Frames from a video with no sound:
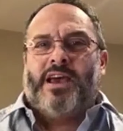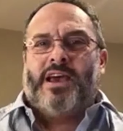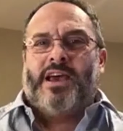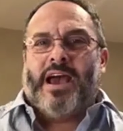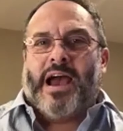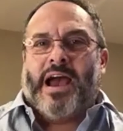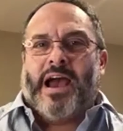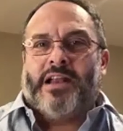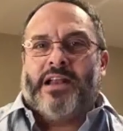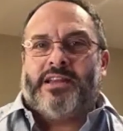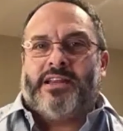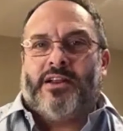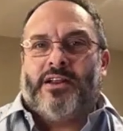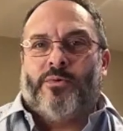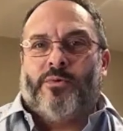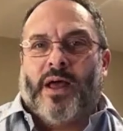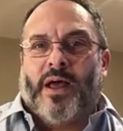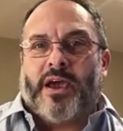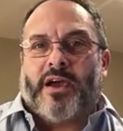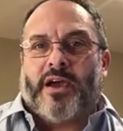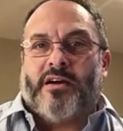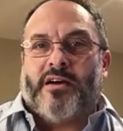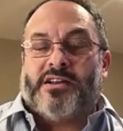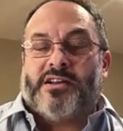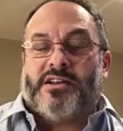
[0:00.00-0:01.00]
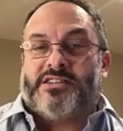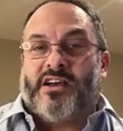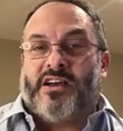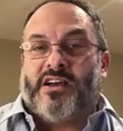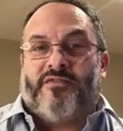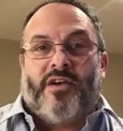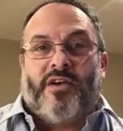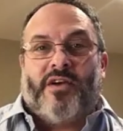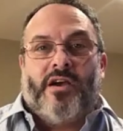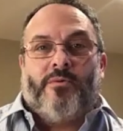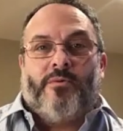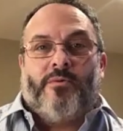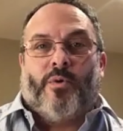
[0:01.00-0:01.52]
and did all that kind of stuff.
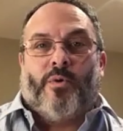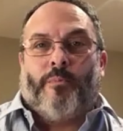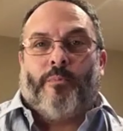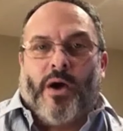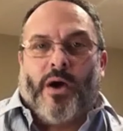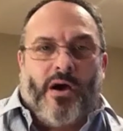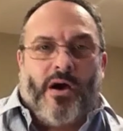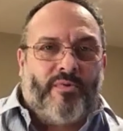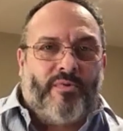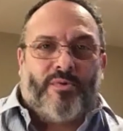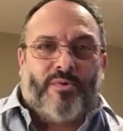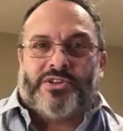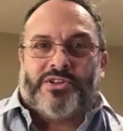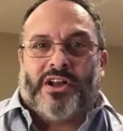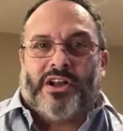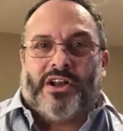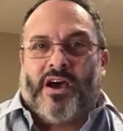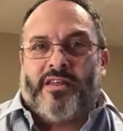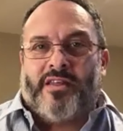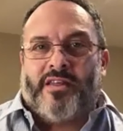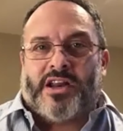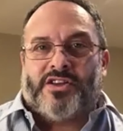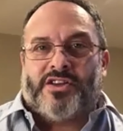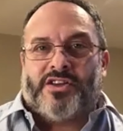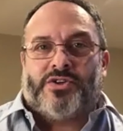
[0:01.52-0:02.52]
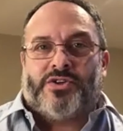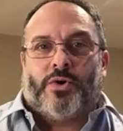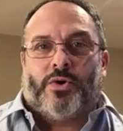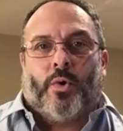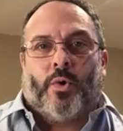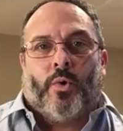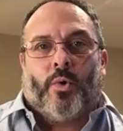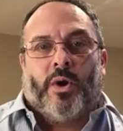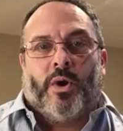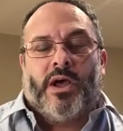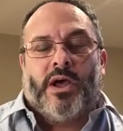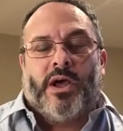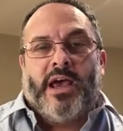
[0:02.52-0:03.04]
Well, Barbara wasn't like that at
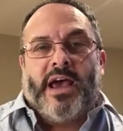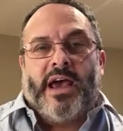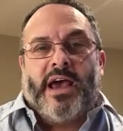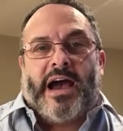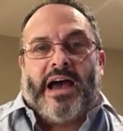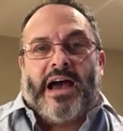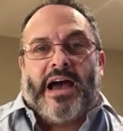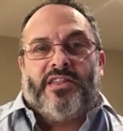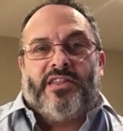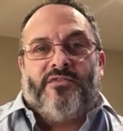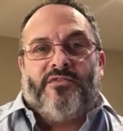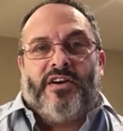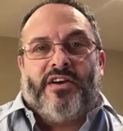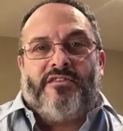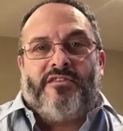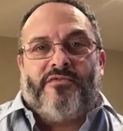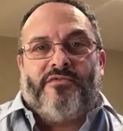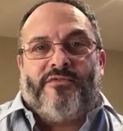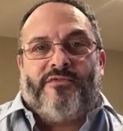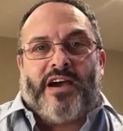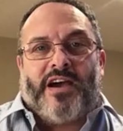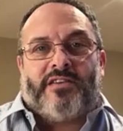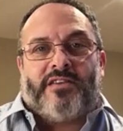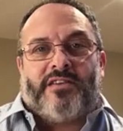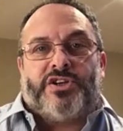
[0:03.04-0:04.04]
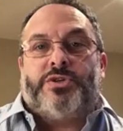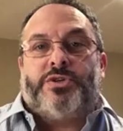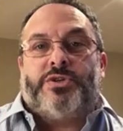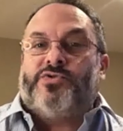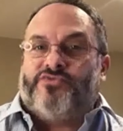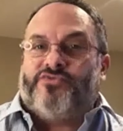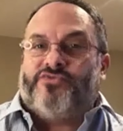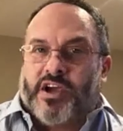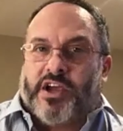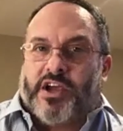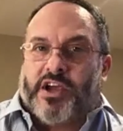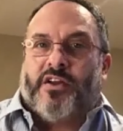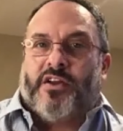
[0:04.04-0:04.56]
all. And the very fact that she was
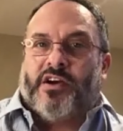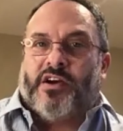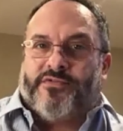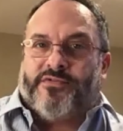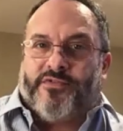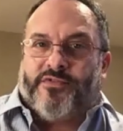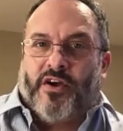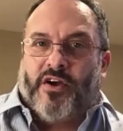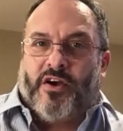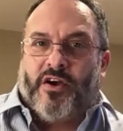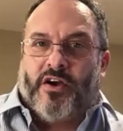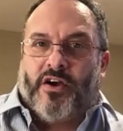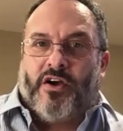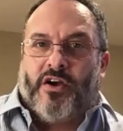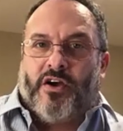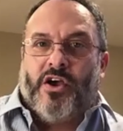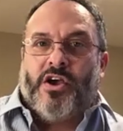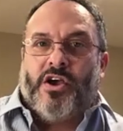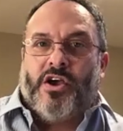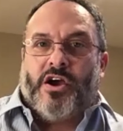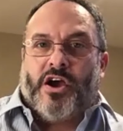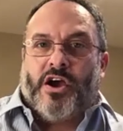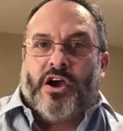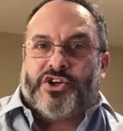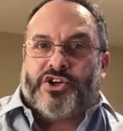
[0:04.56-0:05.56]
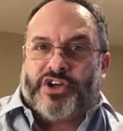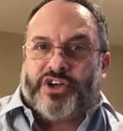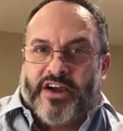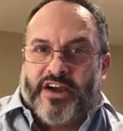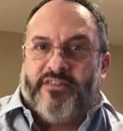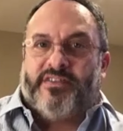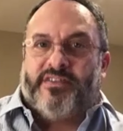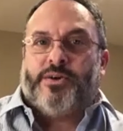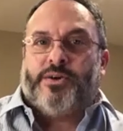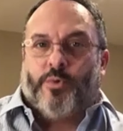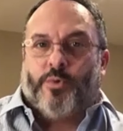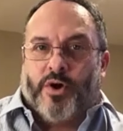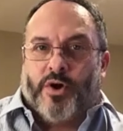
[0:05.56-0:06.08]
recognised for her
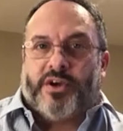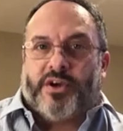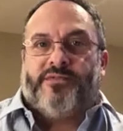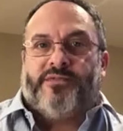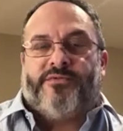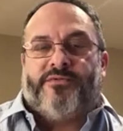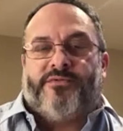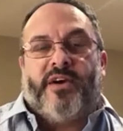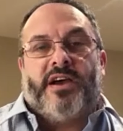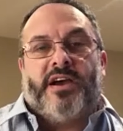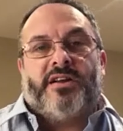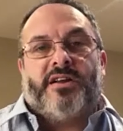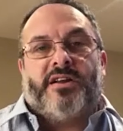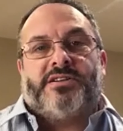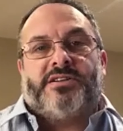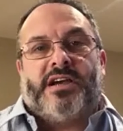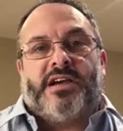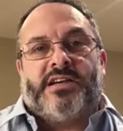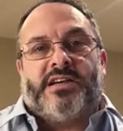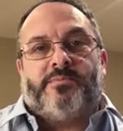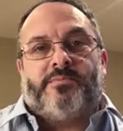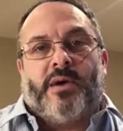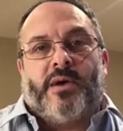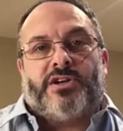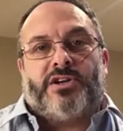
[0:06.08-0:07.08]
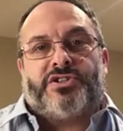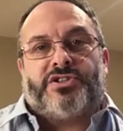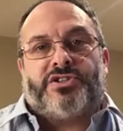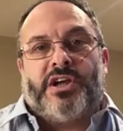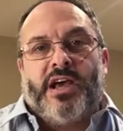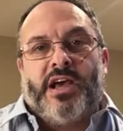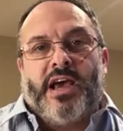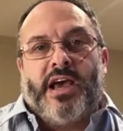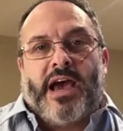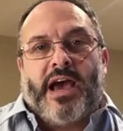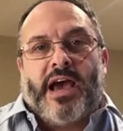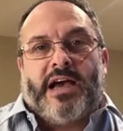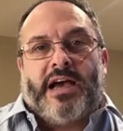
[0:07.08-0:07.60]
charity work, in fairness, as much
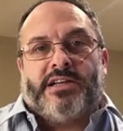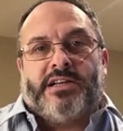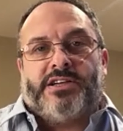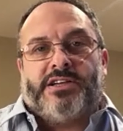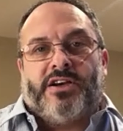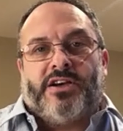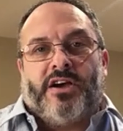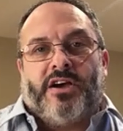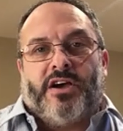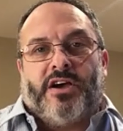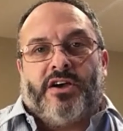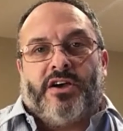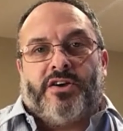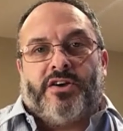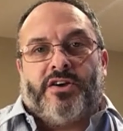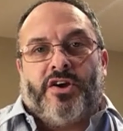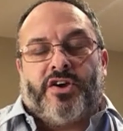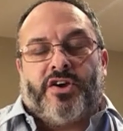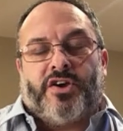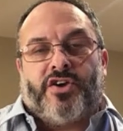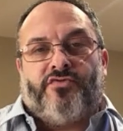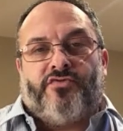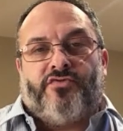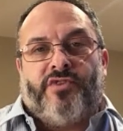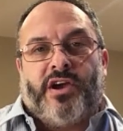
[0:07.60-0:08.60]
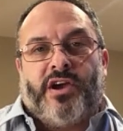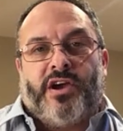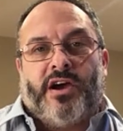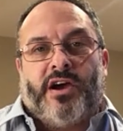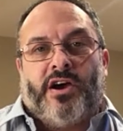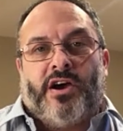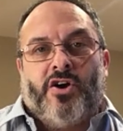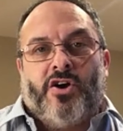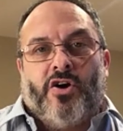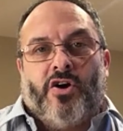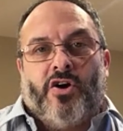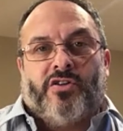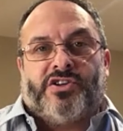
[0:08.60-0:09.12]
as her career
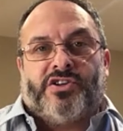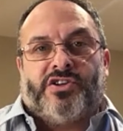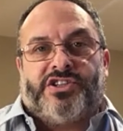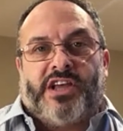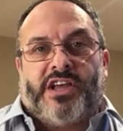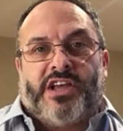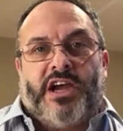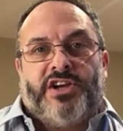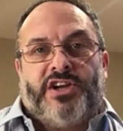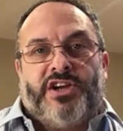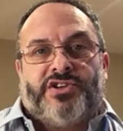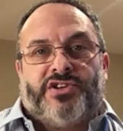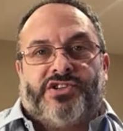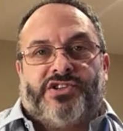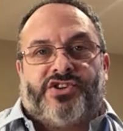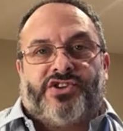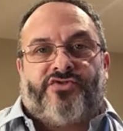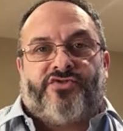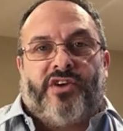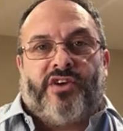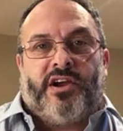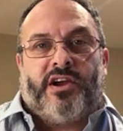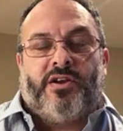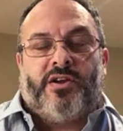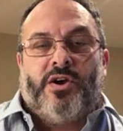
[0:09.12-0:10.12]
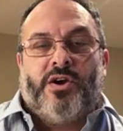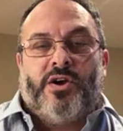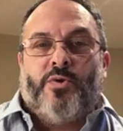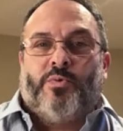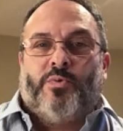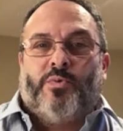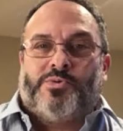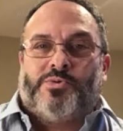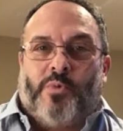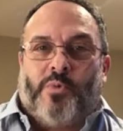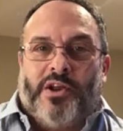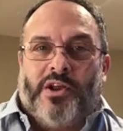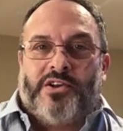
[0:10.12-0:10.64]
on stage and screen,
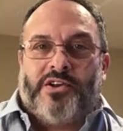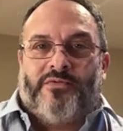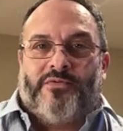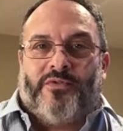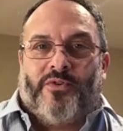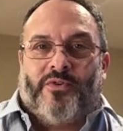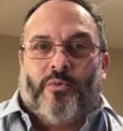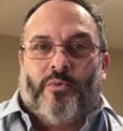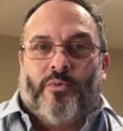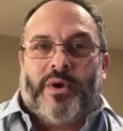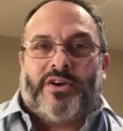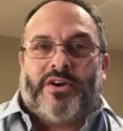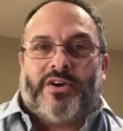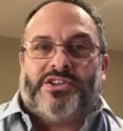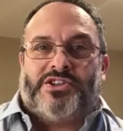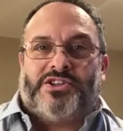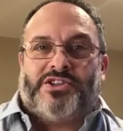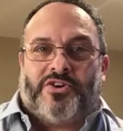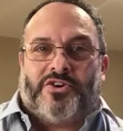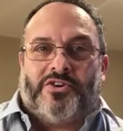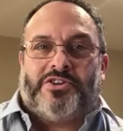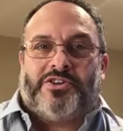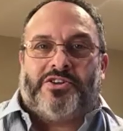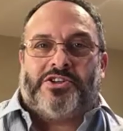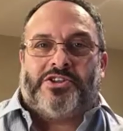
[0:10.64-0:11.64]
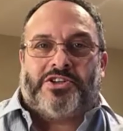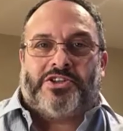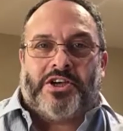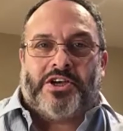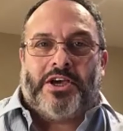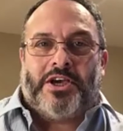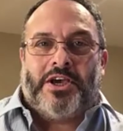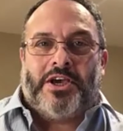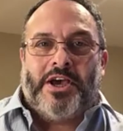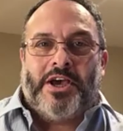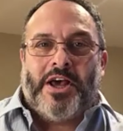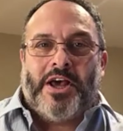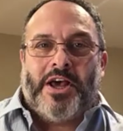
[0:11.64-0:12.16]
was wonderful, because it's good to
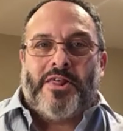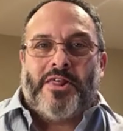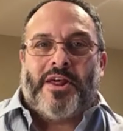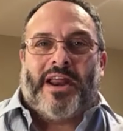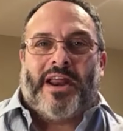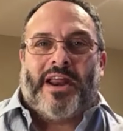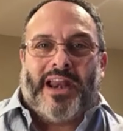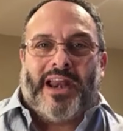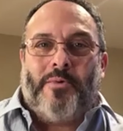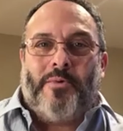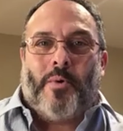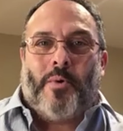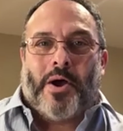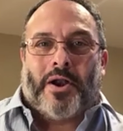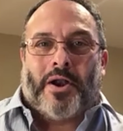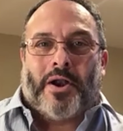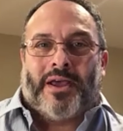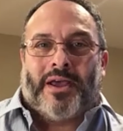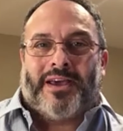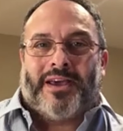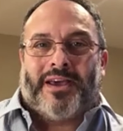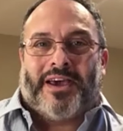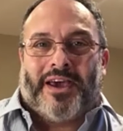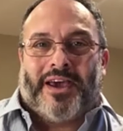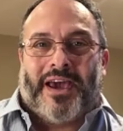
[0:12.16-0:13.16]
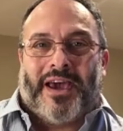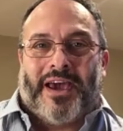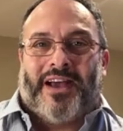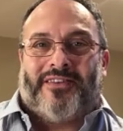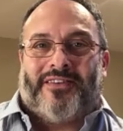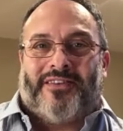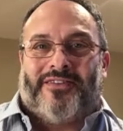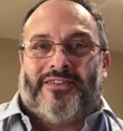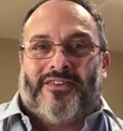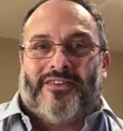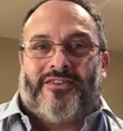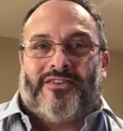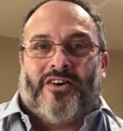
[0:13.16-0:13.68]
see that anyone can get to
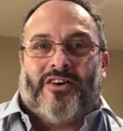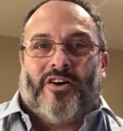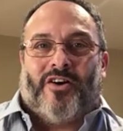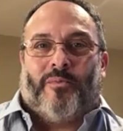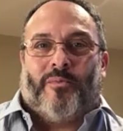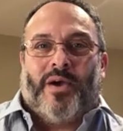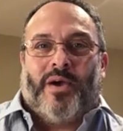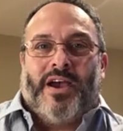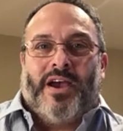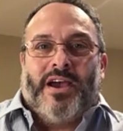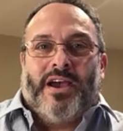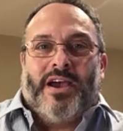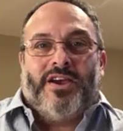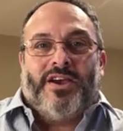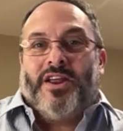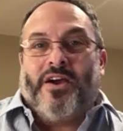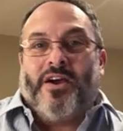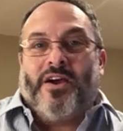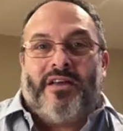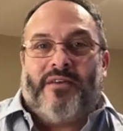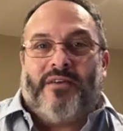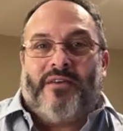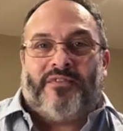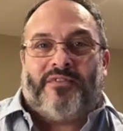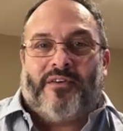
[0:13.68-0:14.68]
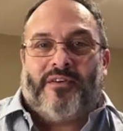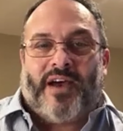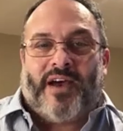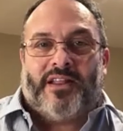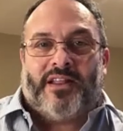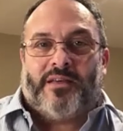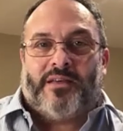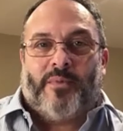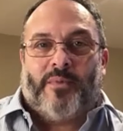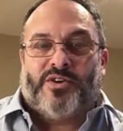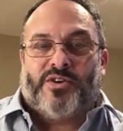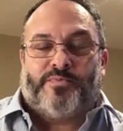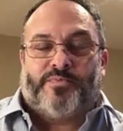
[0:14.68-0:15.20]
the top. You don't have to have had the
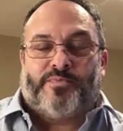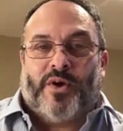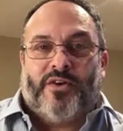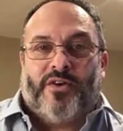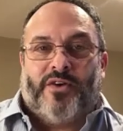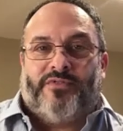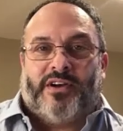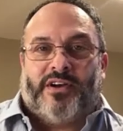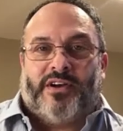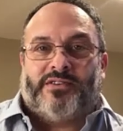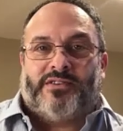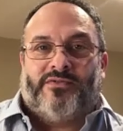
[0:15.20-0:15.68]
most perfect of